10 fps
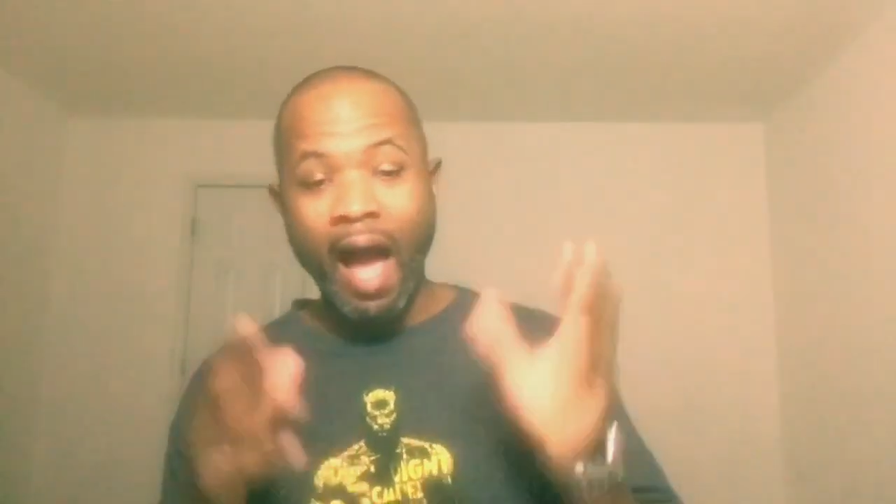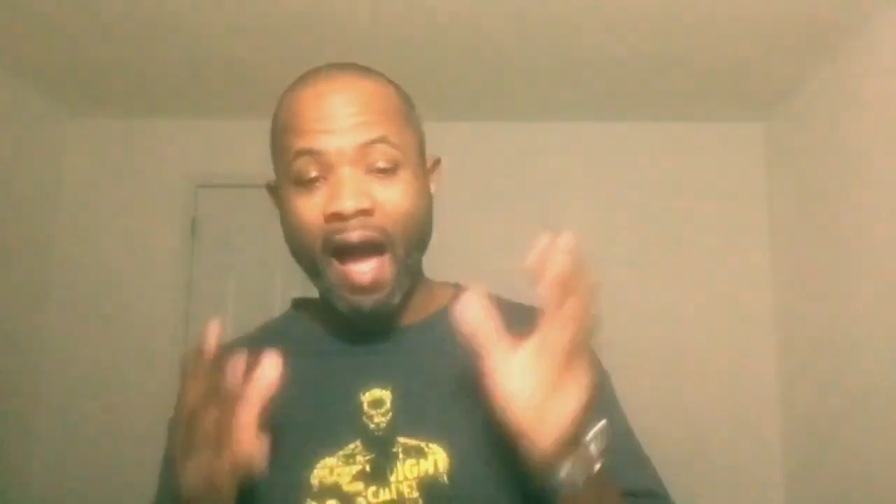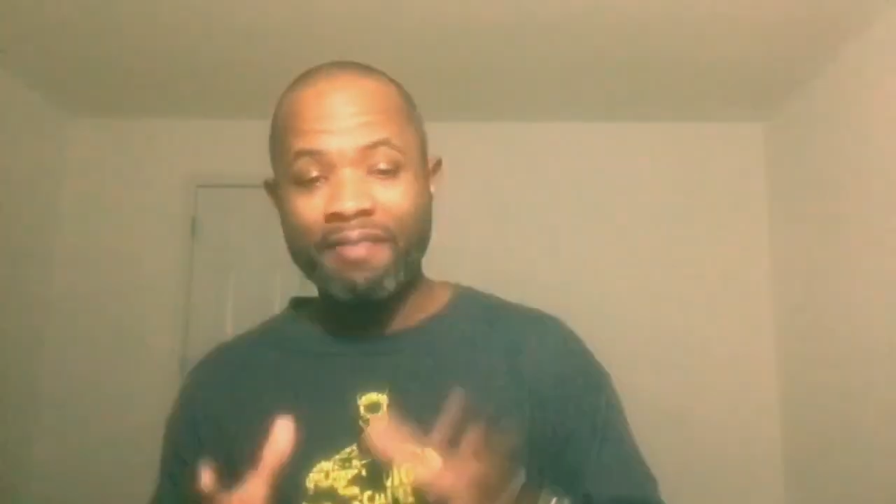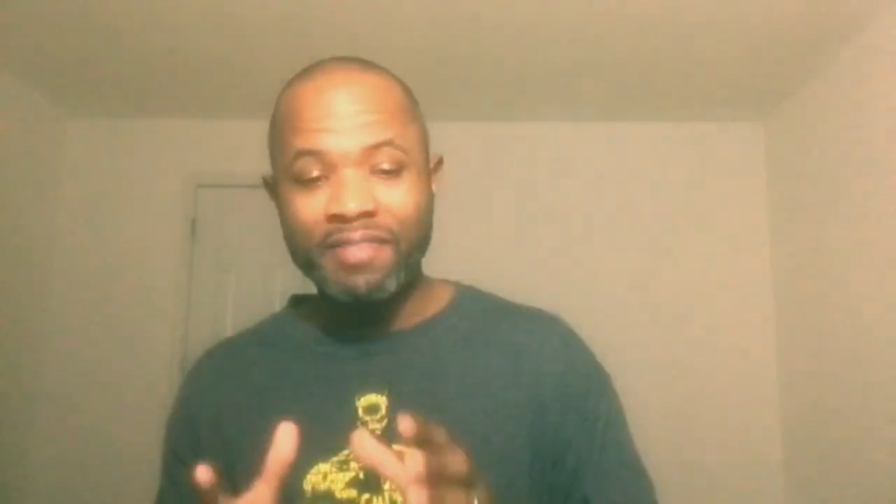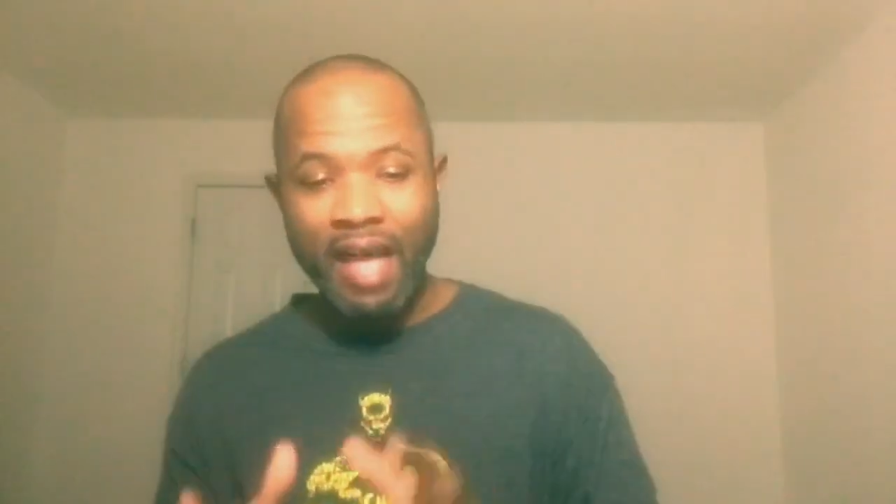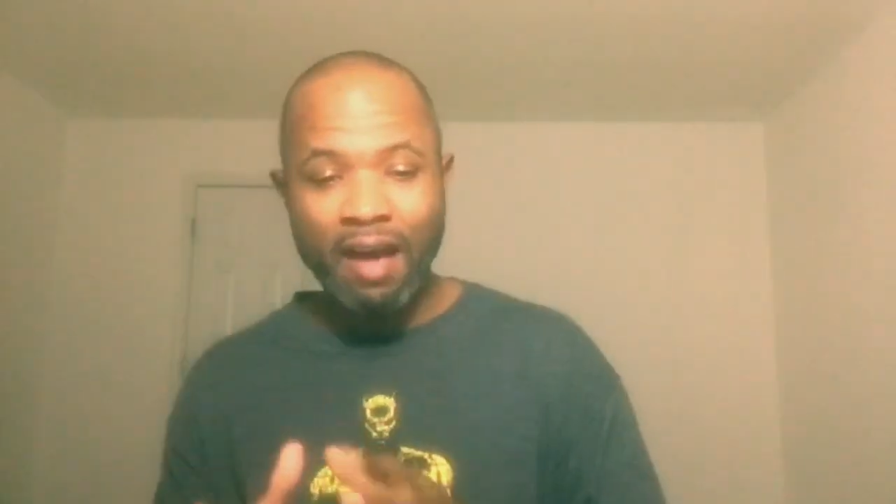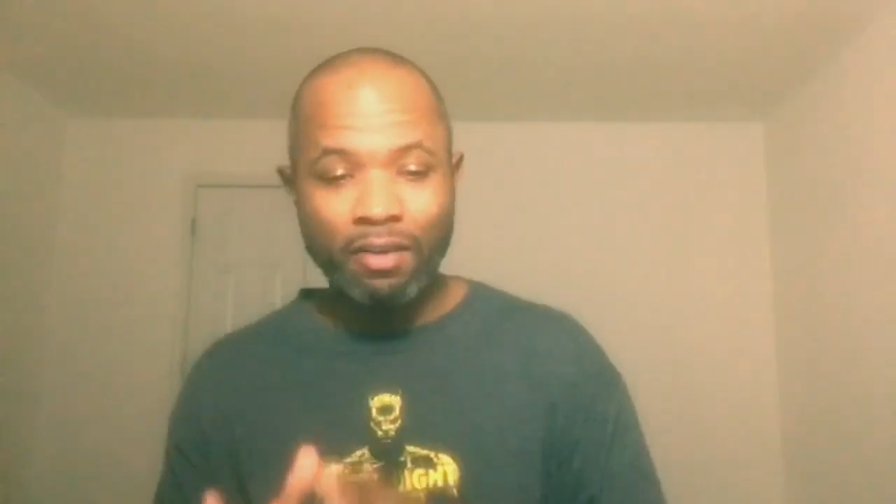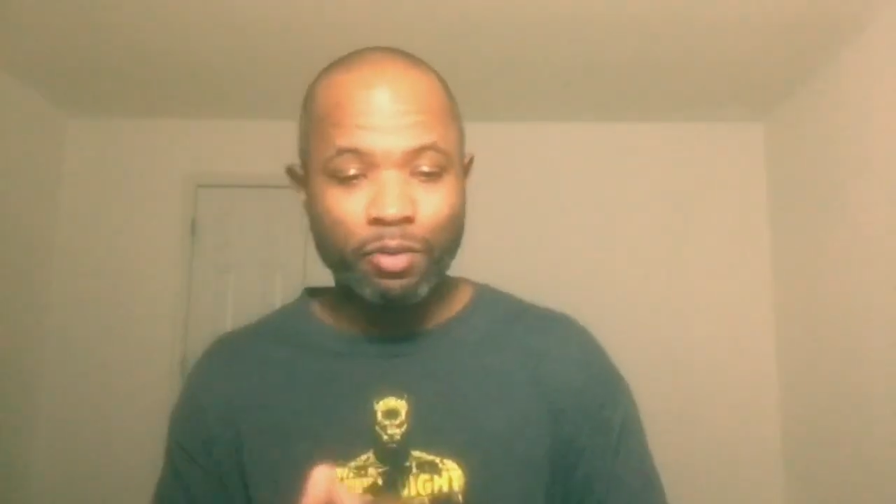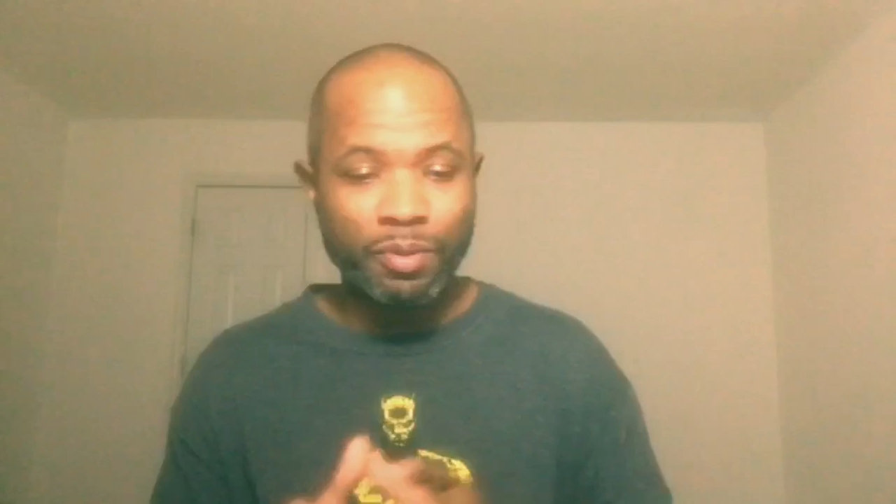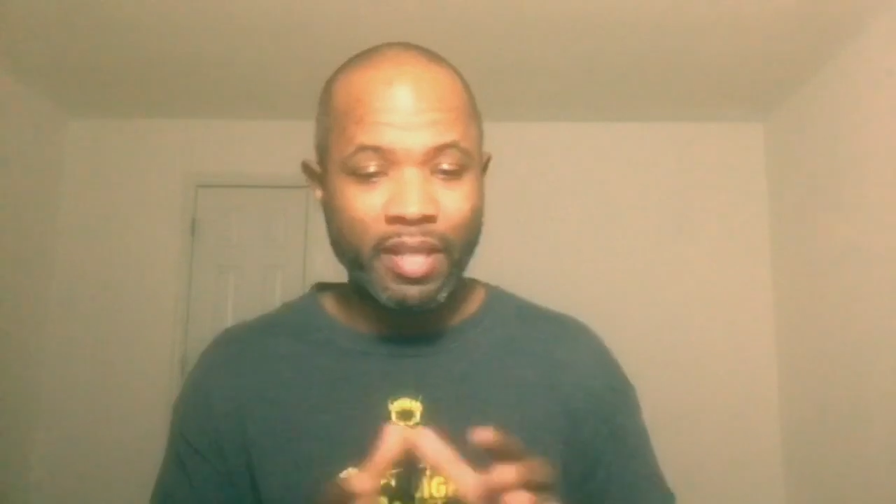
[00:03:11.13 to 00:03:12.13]
I've
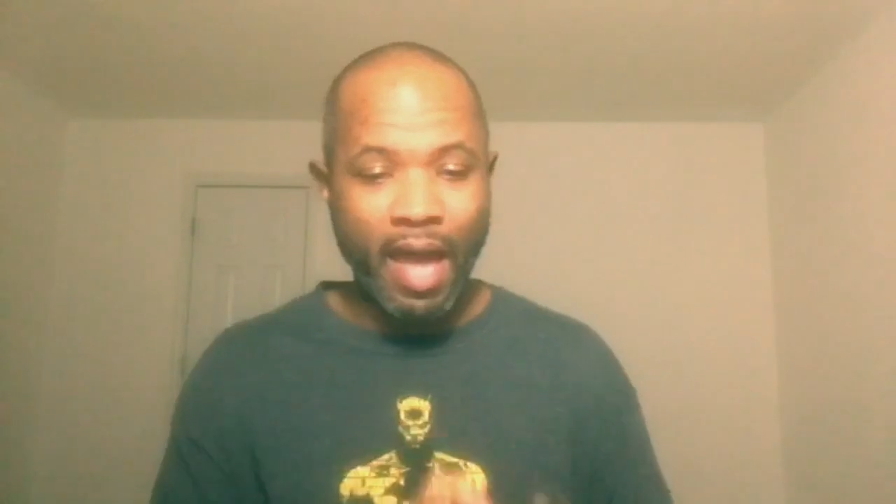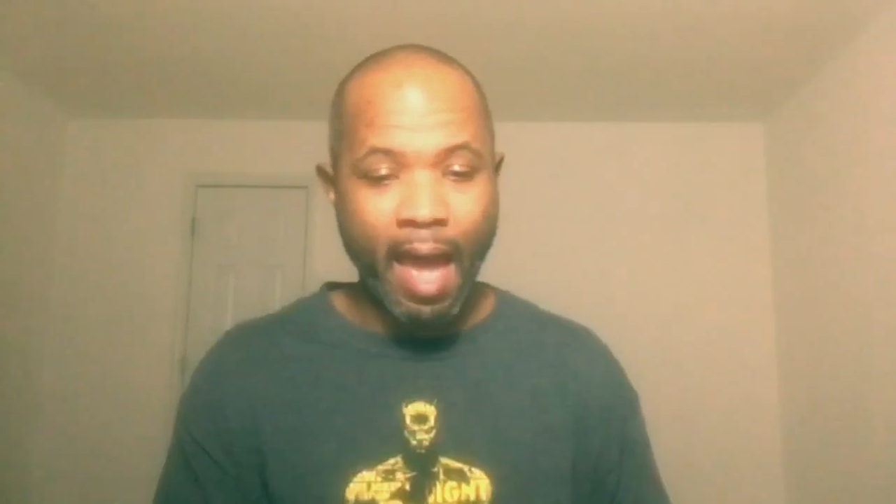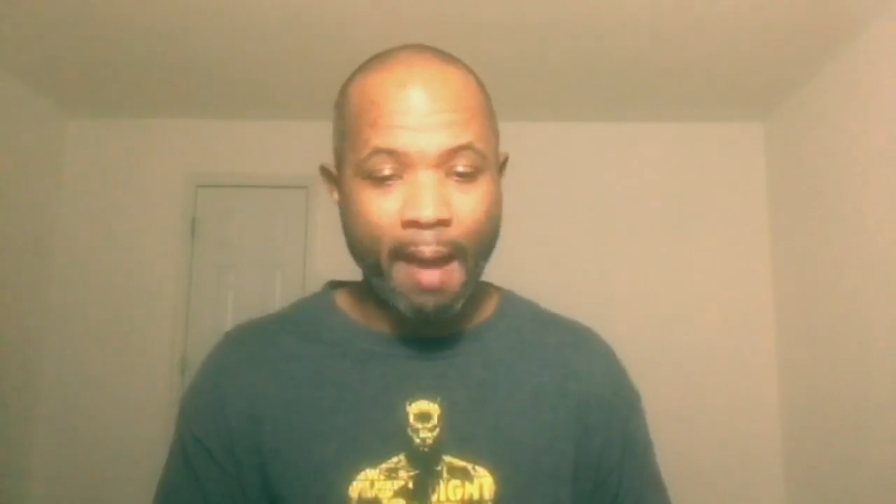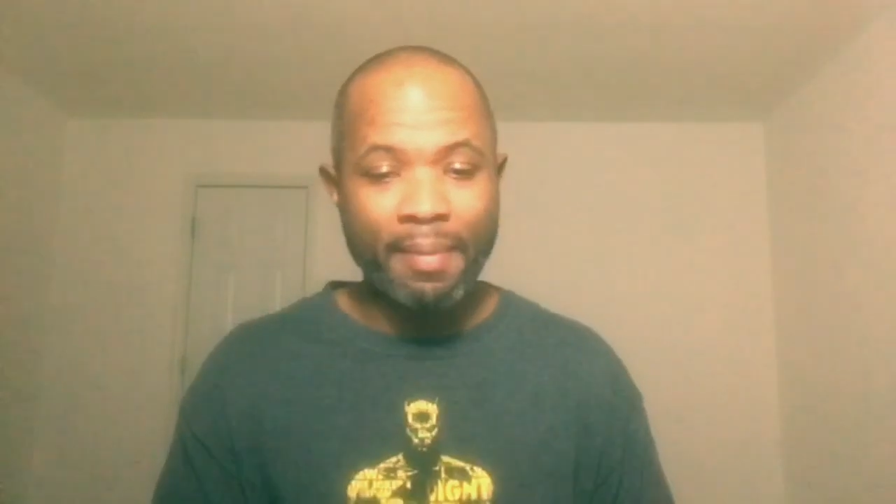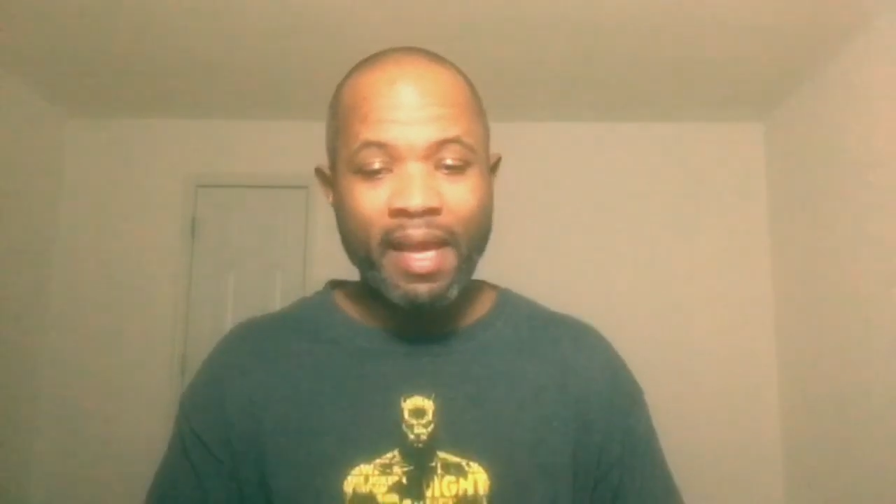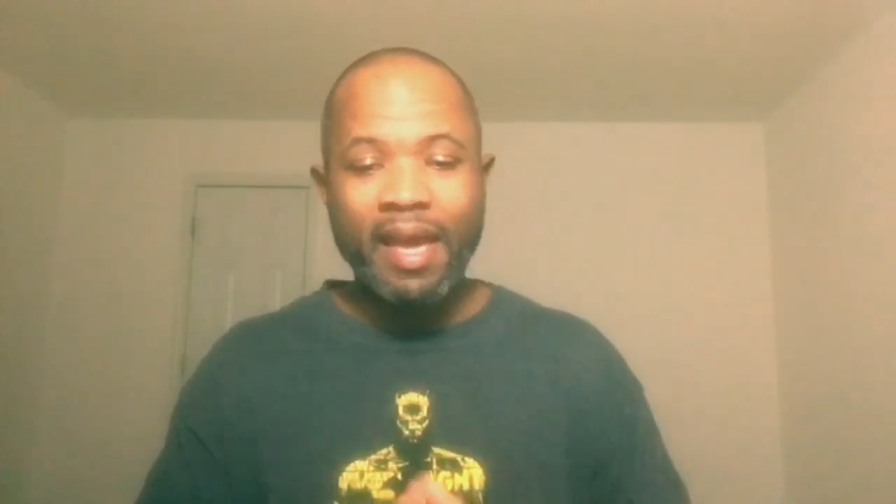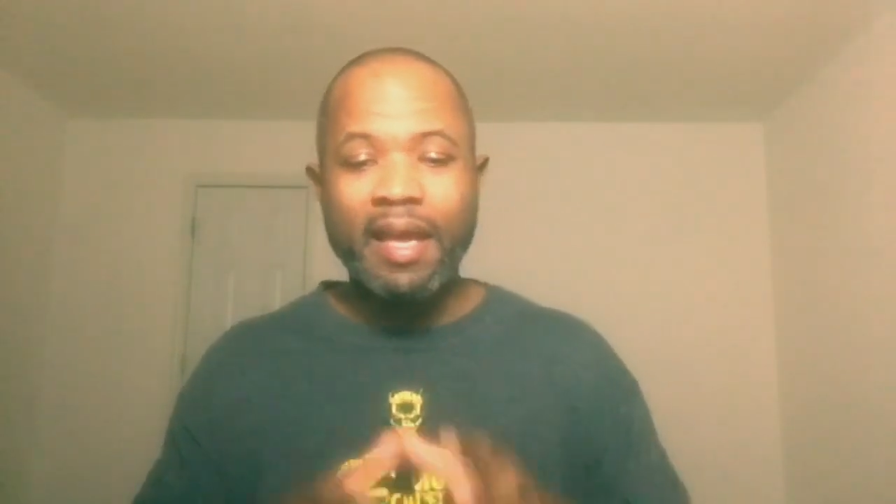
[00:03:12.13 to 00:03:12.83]
downloaded the app